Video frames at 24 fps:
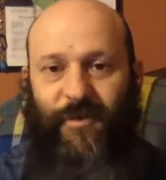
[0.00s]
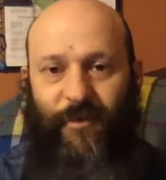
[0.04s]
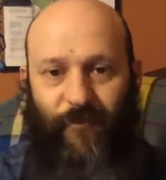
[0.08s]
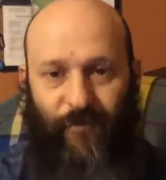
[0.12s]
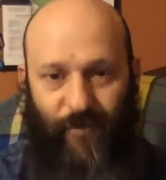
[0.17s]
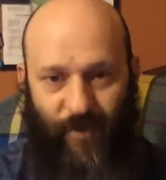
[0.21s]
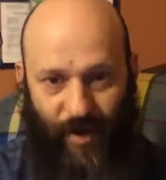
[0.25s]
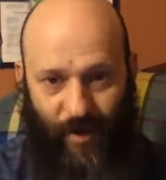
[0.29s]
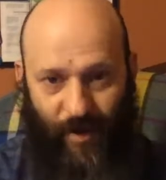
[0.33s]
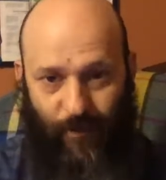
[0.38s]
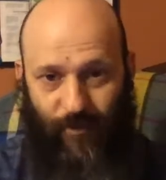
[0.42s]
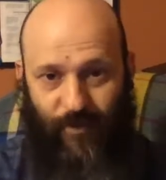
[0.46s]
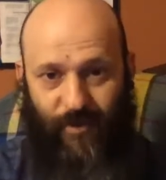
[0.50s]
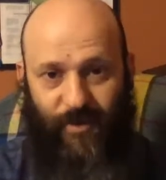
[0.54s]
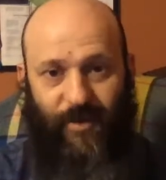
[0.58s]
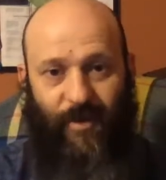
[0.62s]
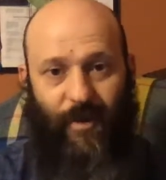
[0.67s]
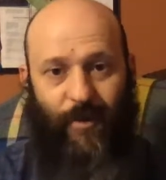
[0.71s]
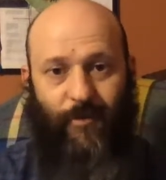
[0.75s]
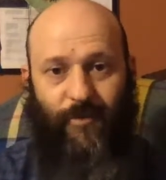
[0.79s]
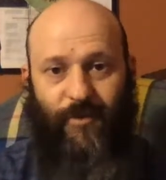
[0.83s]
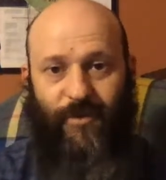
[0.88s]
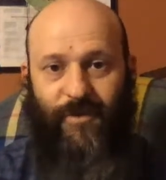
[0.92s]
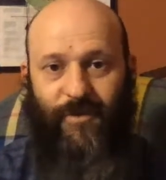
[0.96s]
If you're able to
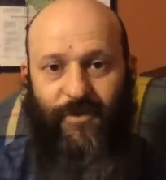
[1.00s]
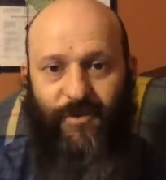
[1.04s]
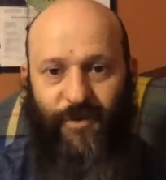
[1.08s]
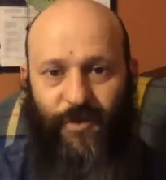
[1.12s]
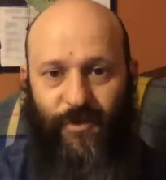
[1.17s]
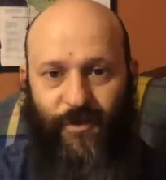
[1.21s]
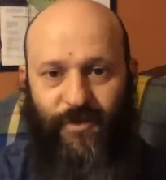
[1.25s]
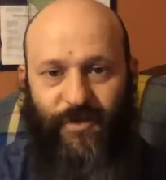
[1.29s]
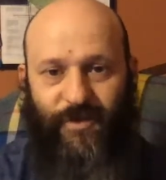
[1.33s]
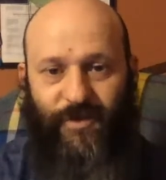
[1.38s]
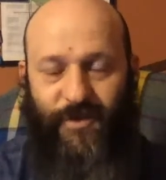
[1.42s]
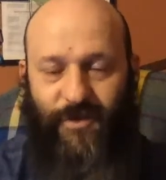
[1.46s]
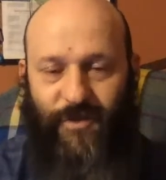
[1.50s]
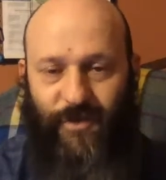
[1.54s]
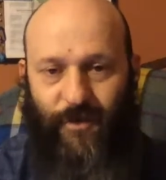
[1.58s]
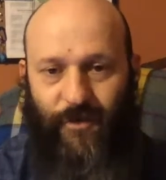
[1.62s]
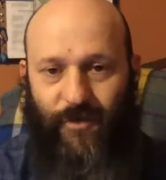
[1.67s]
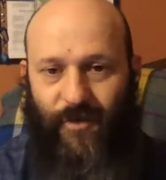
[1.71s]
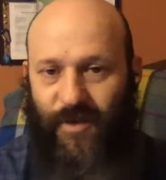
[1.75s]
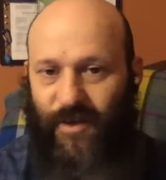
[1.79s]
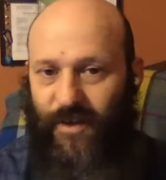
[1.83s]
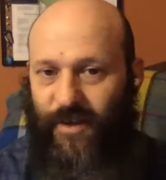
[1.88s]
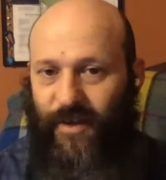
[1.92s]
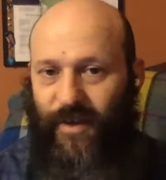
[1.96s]
come to the church,
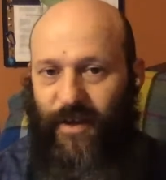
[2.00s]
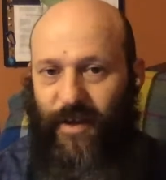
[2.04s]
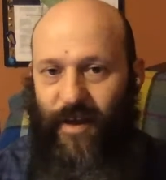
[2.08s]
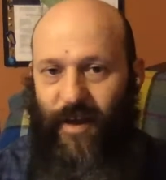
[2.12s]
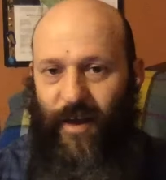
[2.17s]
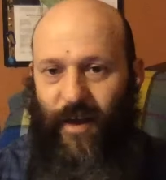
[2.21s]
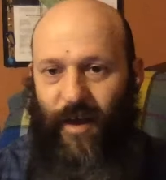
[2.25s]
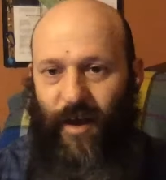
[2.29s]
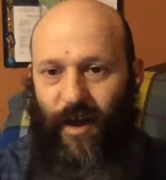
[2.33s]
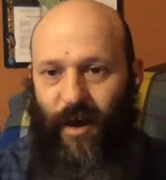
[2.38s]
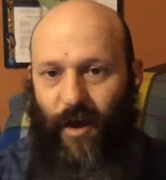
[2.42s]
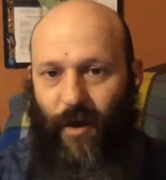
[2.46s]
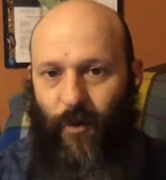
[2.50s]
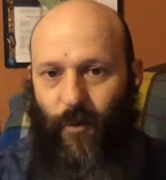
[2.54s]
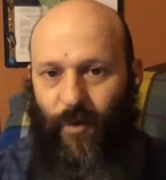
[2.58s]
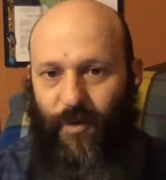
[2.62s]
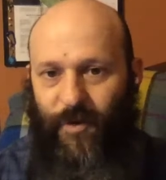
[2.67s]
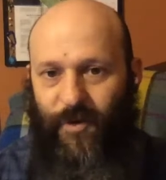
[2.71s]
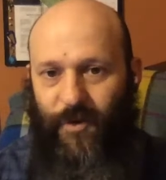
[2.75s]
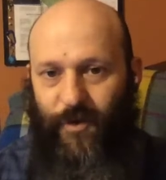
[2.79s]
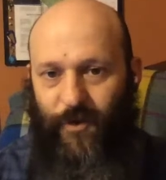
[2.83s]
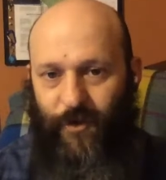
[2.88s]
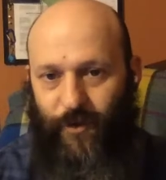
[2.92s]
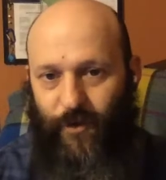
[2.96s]
certainly
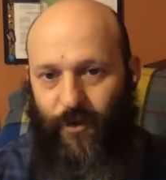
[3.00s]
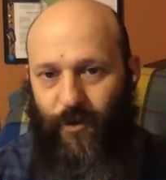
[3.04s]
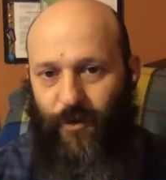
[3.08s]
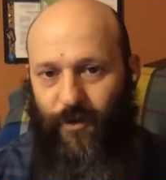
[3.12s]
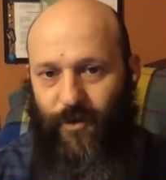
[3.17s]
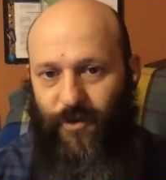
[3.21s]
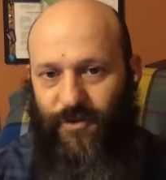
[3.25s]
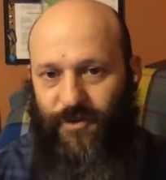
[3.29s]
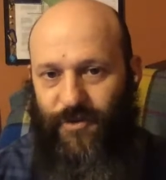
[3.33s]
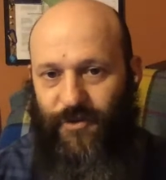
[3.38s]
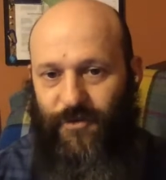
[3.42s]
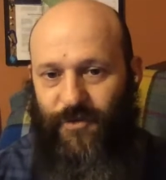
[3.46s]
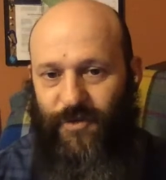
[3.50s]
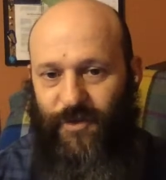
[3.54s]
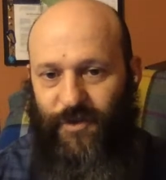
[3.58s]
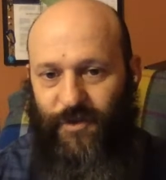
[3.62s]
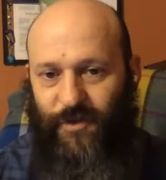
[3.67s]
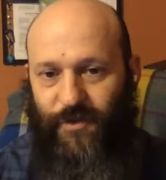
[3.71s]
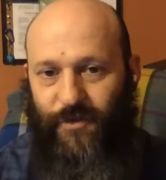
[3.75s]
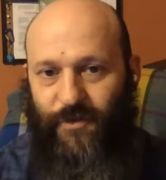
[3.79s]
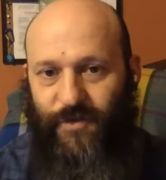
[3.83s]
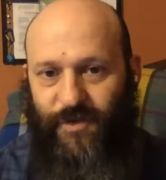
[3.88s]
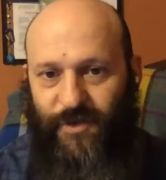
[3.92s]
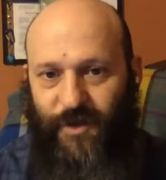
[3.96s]
want to encourage you to
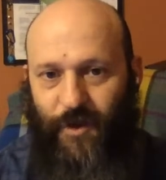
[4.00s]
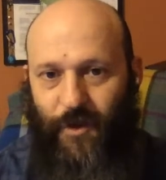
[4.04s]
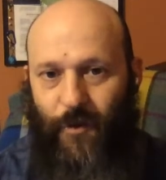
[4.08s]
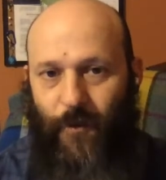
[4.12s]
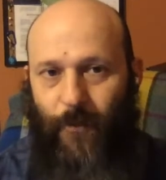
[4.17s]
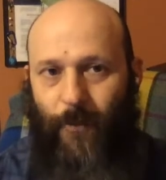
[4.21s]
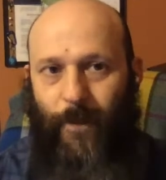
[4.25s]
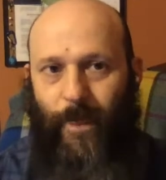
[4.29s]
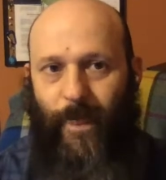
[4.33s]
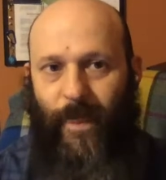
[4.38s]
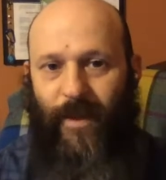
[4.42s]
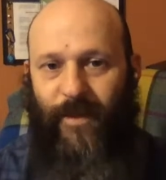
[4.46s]
do so.